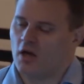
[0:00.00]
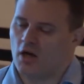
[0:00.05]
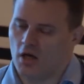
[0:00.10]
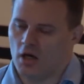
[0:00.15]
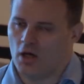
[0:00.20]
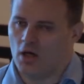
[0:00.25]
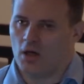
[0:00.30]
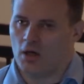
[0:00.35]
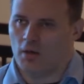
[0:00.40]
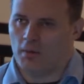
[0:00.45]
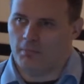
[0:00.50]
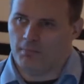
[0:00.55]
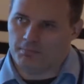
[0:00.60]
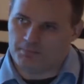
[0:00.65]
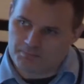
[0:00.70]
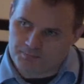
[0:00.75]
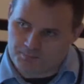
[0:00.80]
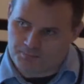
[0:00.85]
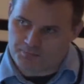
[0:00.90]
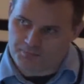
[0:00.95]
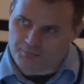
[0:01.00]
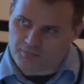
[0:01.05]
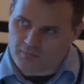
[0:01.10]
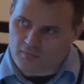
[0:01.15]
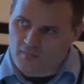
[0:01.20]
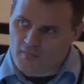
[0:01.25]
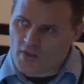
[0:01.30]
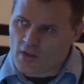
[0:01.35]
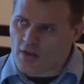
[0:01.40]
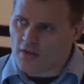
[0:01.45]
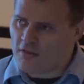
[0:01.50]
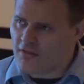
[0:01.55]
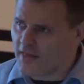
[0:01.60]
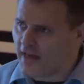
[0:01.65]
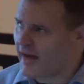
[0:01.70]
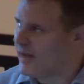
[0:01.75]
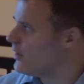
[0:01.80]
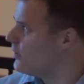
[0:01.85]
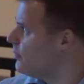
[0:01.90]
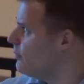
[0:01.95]

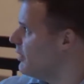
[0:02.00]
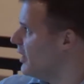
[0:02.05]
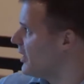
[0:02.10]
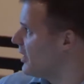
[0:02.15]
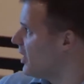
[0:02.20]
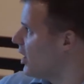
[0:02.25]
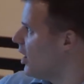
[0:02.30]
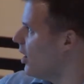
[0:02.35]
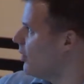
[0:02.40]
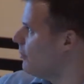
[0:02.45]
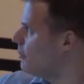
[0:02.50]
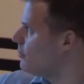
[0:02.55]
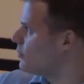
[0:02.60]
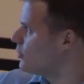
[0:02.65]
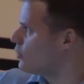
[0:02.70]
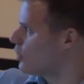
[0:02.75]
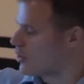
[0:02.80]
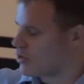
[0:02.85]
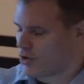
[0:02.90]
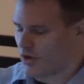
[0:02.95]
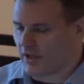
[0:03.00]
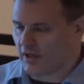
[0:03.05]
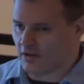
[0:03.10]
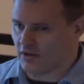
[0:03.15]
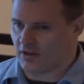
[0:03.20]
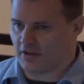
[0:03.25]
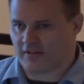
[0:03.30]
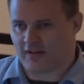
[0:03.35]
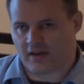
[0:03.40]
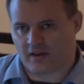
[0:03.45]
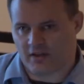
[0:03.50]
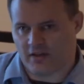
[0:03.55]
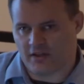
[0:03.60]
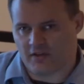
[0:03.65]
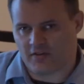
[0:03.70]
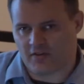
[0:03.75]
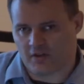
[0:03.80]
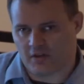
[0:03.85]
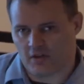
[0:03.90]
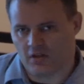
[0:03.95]
that make up structured analytic
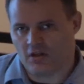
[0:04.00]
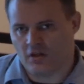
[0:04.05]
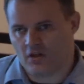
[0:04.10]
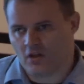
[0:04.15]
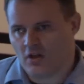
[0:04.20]
techniques, and